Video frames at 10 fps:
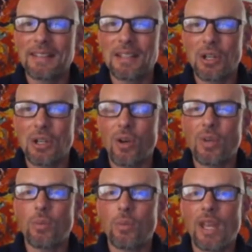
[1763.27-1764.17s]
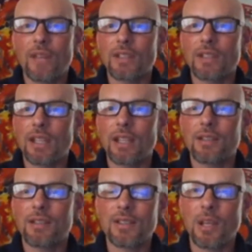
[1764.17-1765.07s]
You know, we, we have to
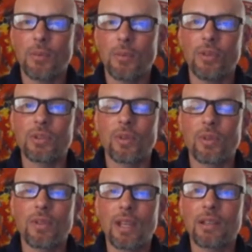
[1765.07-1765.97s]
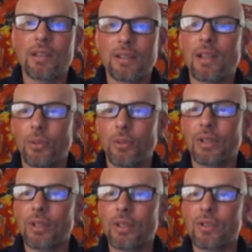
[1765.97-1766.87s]
take samples, and we've got to got to look
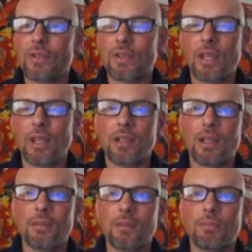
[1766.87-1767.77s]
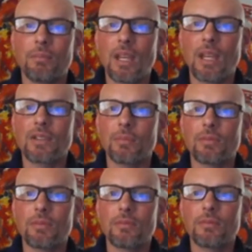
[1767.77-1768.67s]
at those and, and make
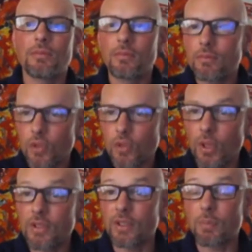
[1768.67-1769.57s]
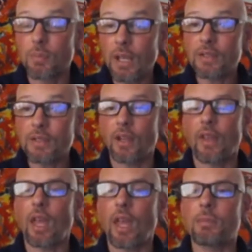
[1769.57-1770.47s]
some choices based on
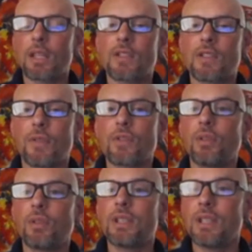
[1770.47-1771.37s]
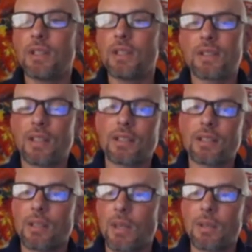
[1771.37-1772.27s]
that. Because if it's only yeast, that's
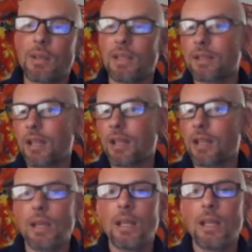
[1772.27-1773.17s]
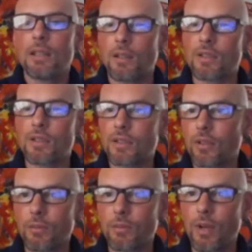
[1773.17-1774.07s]
going to maybe dictate using a
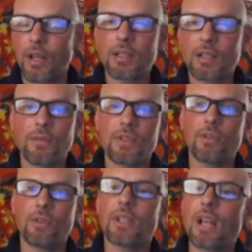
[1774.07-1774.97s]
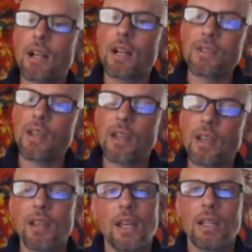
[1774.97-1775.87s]
certain product. If it's only
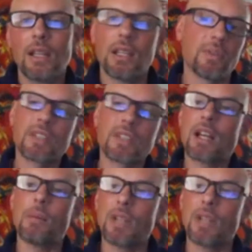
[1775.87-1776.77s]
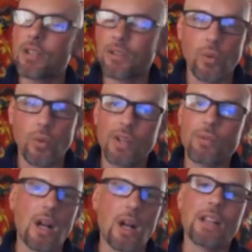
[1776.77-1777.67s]
cocci, if it's a combination where it's
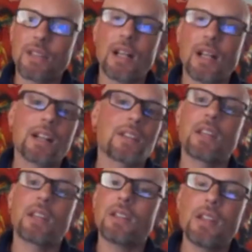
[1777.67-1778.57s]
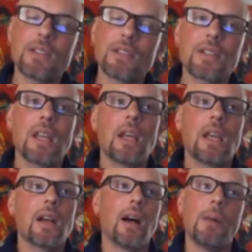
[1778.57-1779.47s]
rods and cocci and yeast,
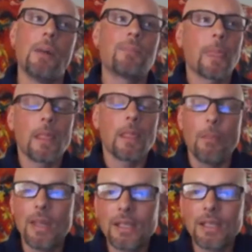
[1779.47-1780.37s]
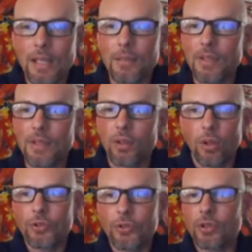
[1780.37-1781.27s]
Um, many times I'll
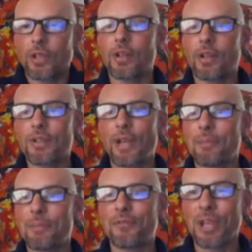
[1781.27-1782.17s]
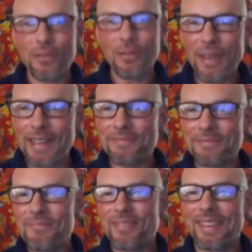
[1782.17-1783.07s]
culture ears. I'm a fan of that.
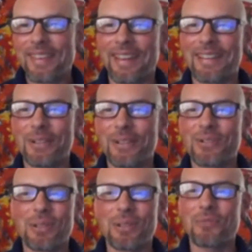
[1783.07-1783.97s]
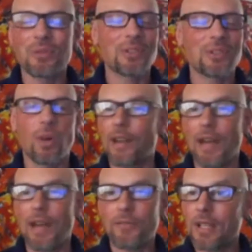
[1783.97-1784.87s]
Uh, there's some folks who are
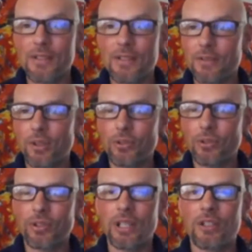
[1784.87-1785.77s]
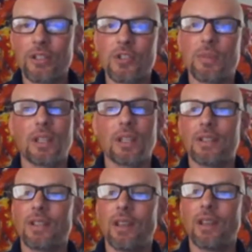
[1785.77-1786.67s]
not fans of culturing ears
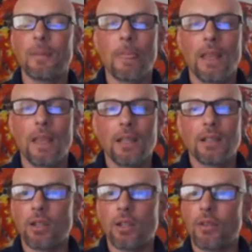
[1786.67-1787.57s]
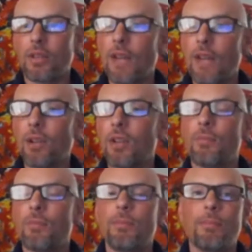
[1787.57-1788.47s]
because the, you know, the level
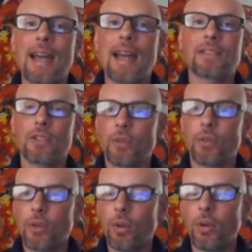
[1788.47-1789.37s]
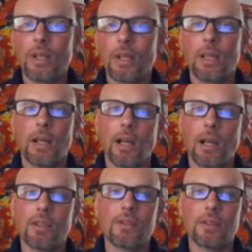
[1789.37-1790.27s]
of bacterial uh,